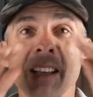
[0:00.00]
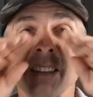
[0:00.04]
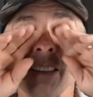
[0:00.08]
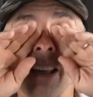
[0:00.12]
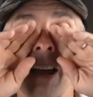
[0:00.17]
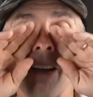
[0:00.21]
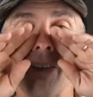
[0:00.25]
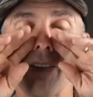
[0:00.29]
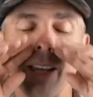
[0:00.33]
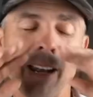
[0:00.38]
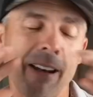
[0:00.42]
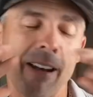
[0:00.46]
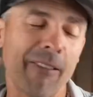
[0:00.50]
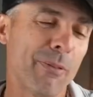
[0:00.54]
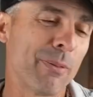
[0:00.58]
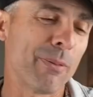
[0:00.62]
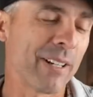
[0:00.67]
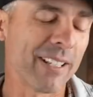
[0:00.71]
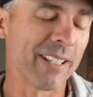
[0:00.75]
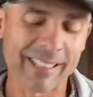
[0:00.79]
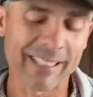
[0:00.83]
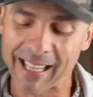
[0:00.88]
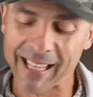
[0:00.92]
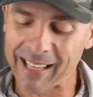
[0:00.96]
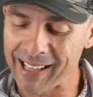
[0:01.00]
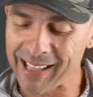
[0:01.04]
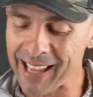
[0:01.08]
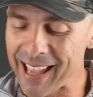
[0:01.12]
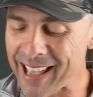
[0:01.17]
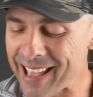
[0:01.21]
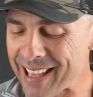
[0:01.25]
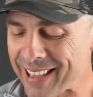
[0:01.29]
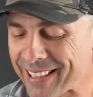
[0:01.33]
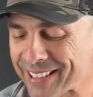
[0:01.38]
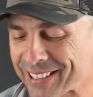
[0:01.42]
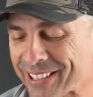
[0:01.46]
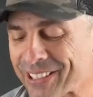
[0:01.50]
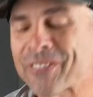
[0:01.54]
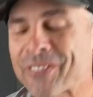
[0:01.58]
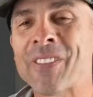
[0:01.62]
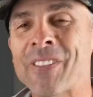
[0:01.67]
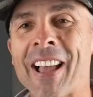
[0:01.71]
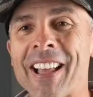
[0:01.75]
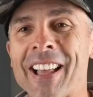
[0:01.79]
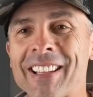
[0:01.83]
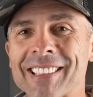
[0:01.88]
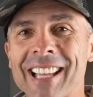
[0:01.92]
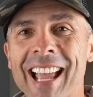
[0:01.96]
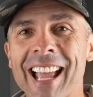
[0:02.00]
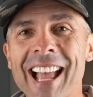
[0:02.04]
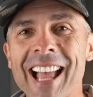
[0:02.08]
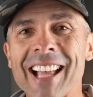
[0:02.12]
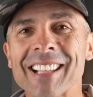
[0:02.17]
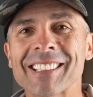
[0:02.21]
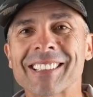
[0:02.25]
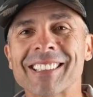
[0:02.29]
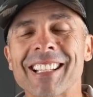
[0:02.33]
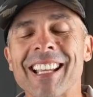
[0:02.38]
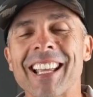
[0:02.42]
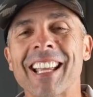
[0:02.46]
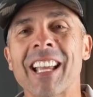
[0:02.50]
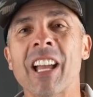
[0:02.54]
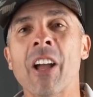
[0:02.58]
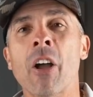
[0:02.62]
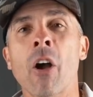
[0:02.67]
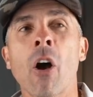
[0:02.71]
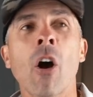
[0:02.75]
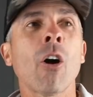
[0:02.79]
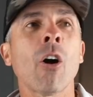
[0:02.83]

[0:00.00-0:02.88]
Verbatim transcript: Love it. Everybody's like, yeah, this is fantastic.